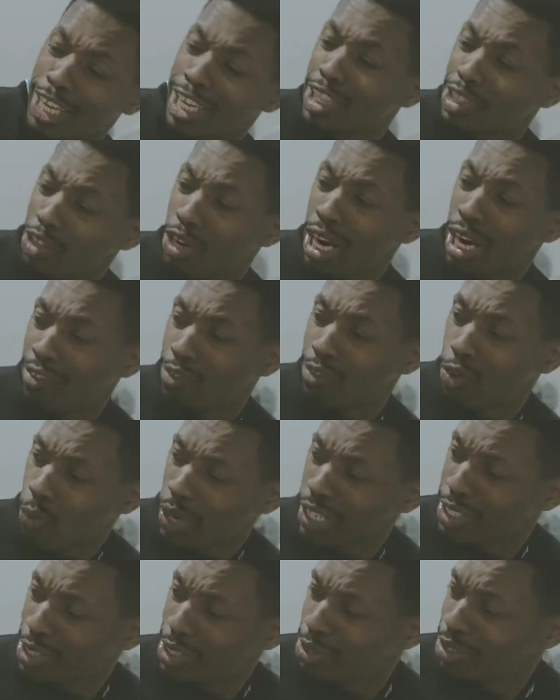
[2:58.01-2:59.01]
getting thrown out of a
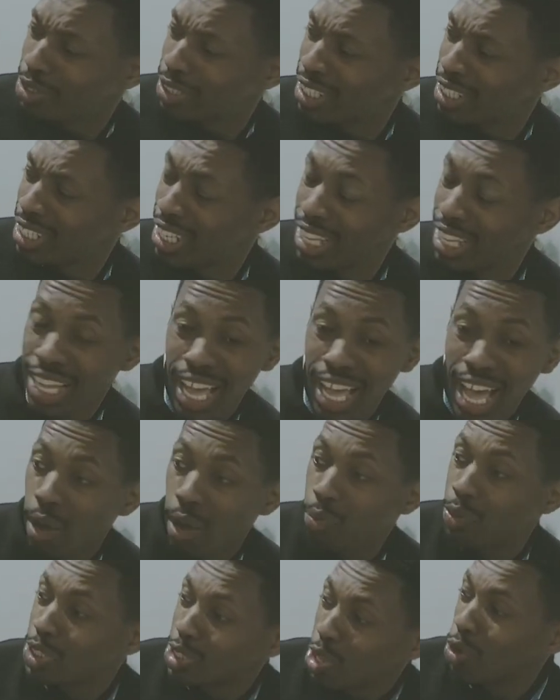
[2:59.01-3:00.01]
window? I
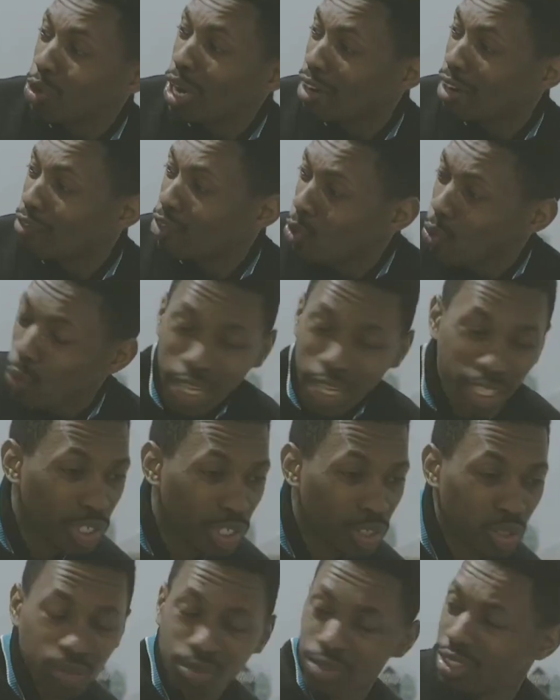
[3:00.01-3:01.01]
was thrown out of a
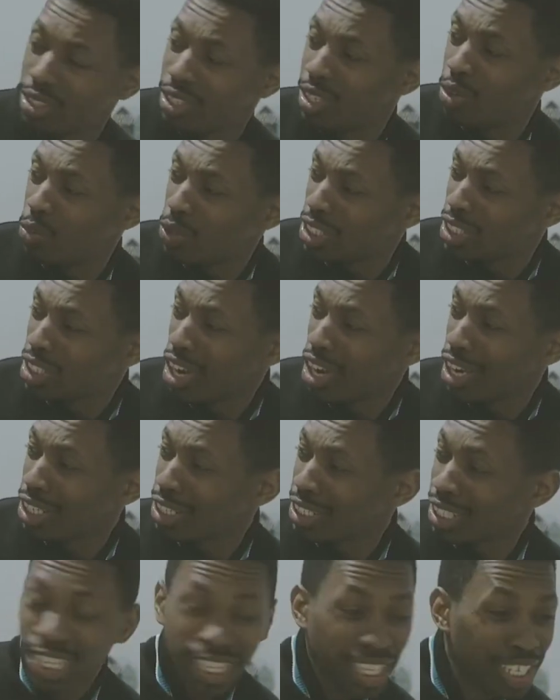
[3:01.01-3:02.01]
window. What's the
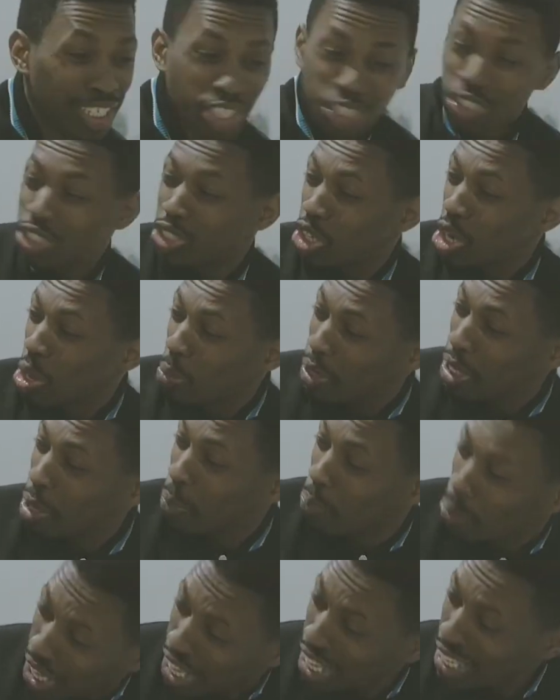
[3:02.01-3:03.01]
charge? Disturbing the
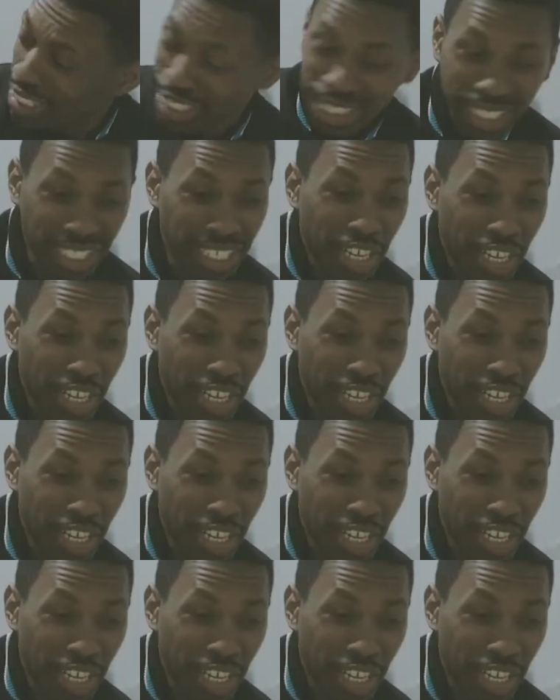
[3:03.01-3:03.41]
peace?